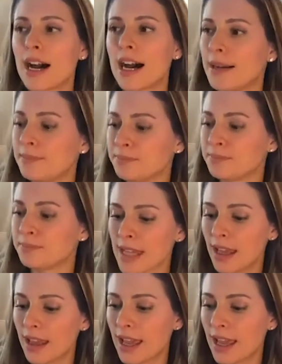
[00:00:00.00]

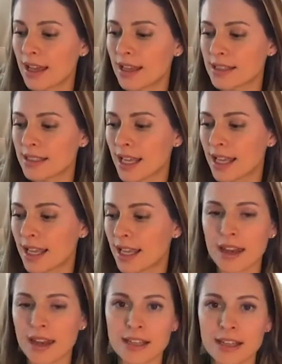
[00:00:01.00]
And
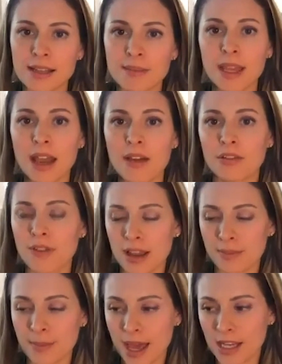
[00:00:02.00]
again, it's not something I would
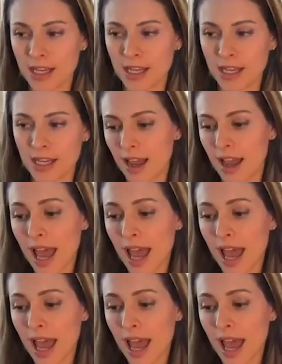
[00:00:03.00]
recommend for